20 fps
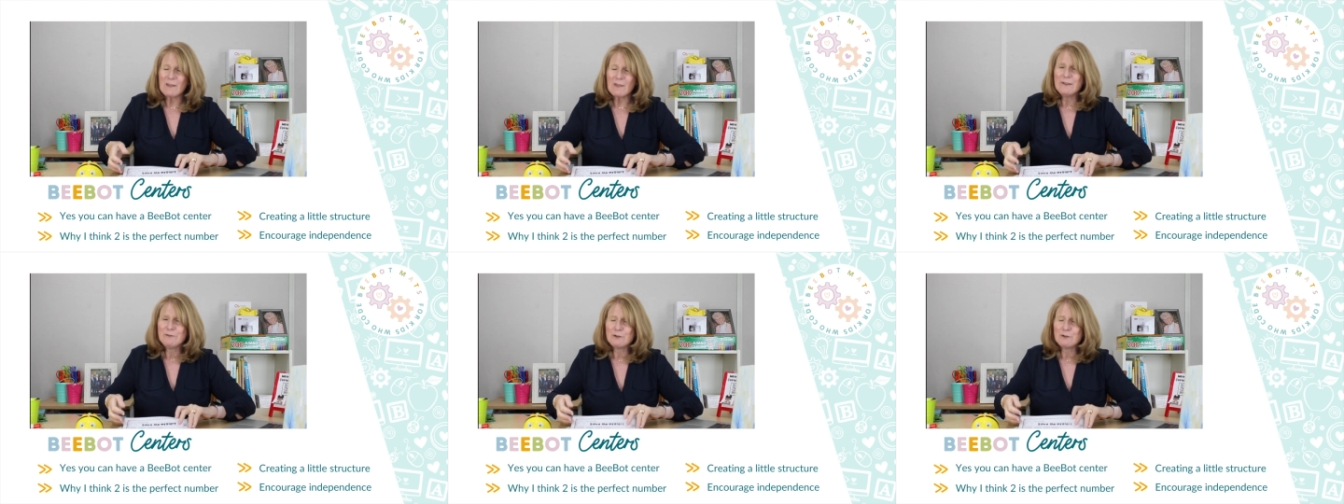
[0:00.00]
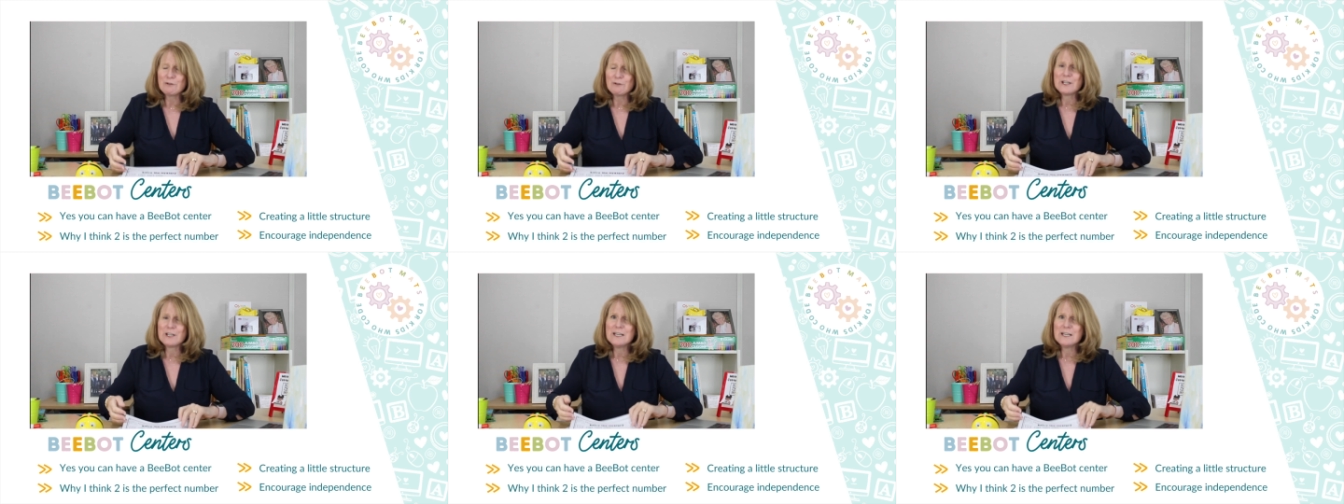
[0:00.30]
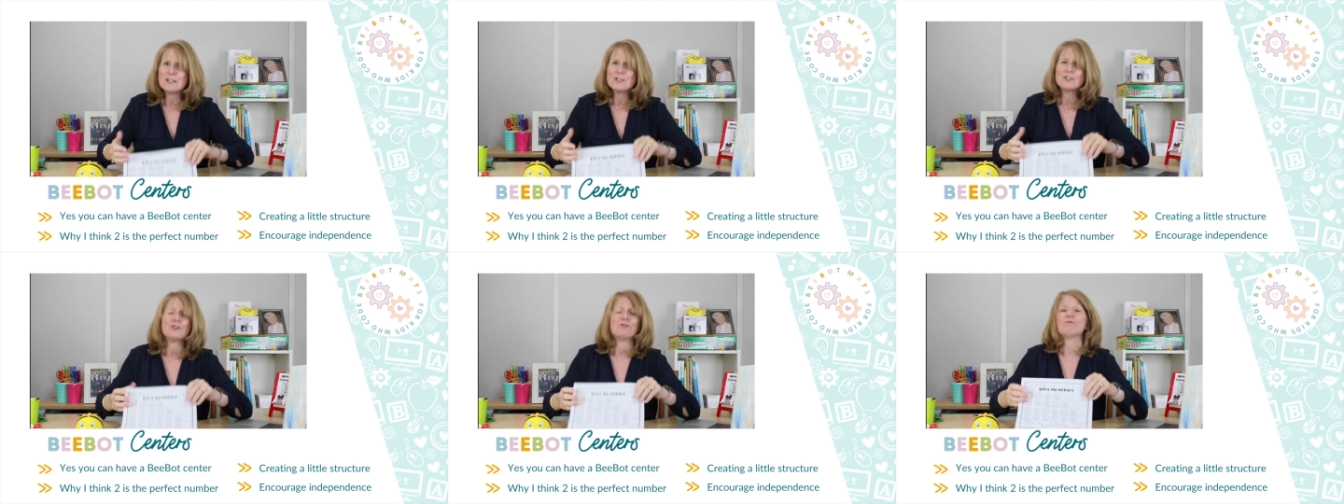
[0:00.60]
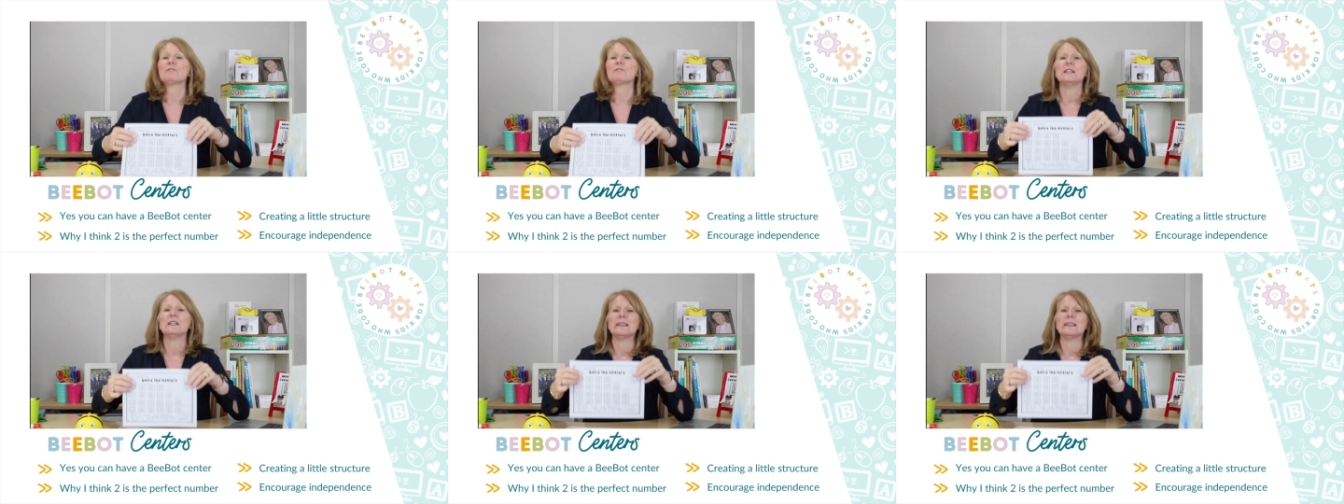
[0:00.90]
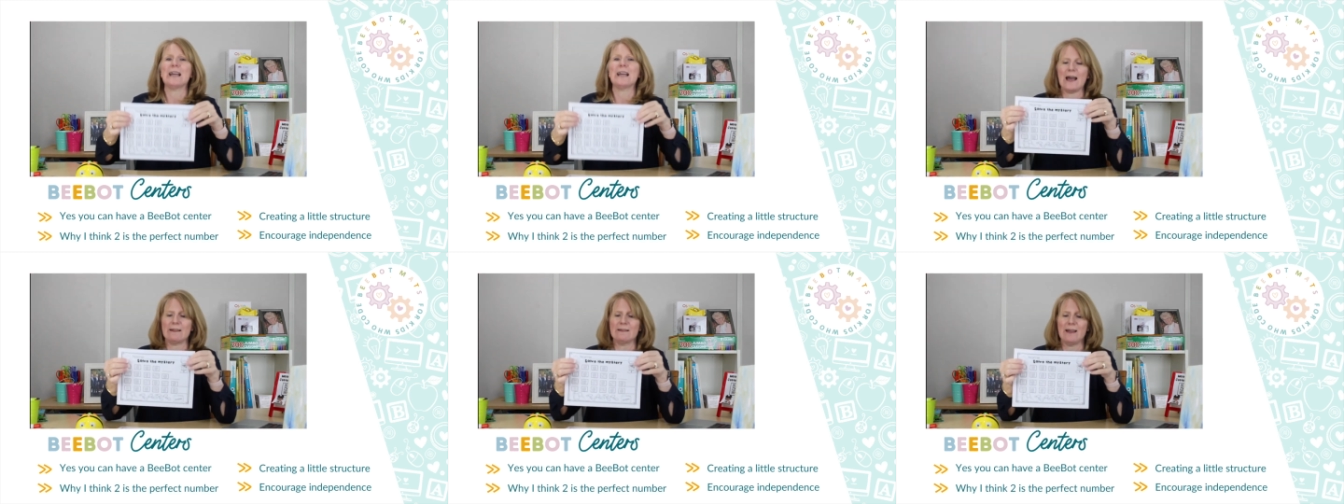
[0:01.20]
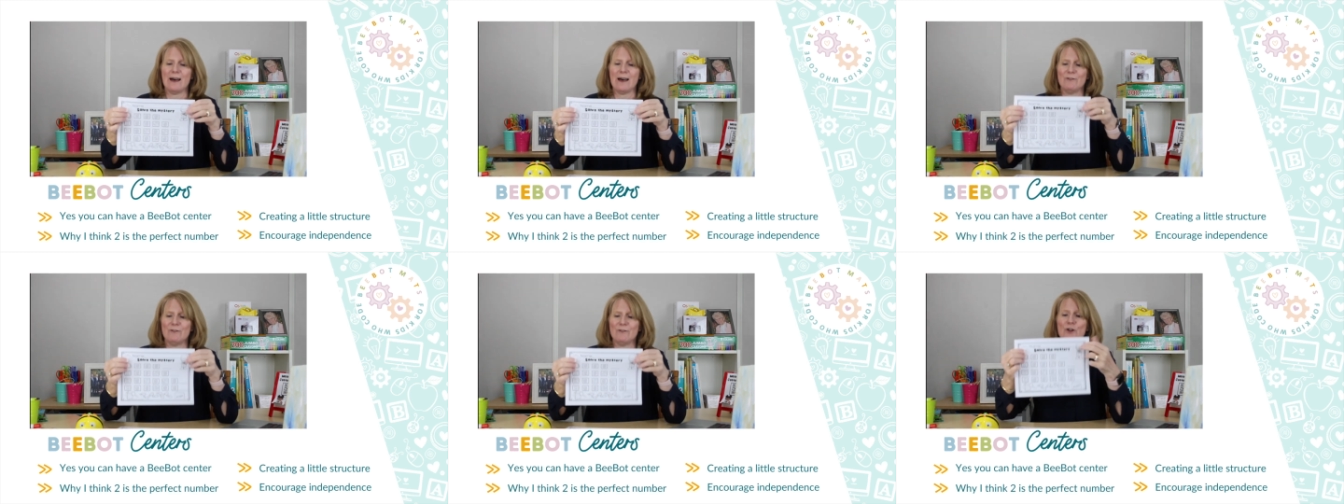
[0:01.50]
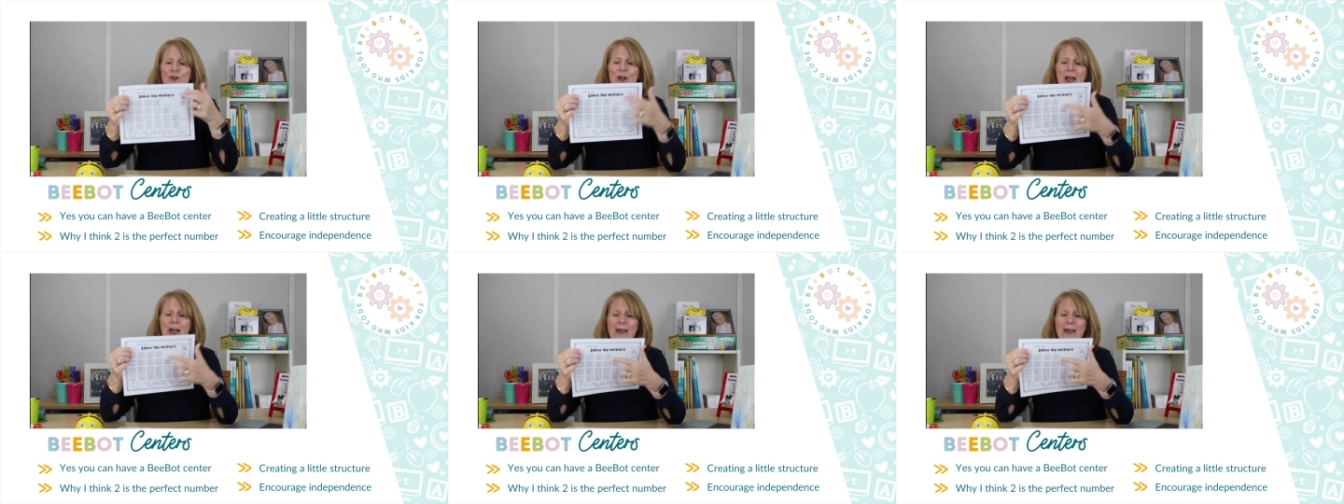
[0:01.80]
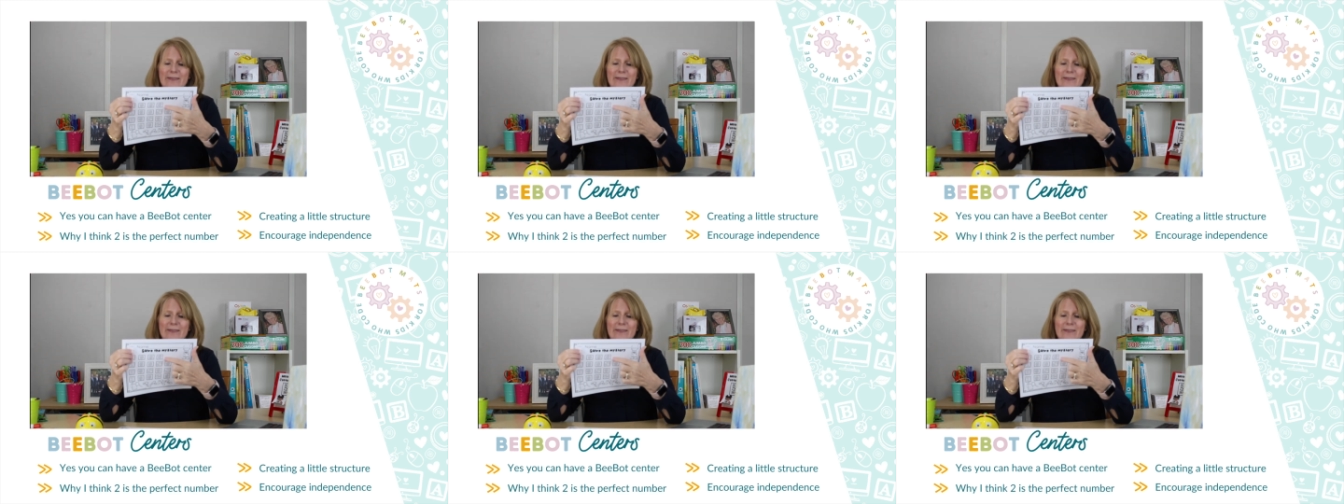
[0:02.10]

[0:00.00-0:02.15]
If your kids are really high level,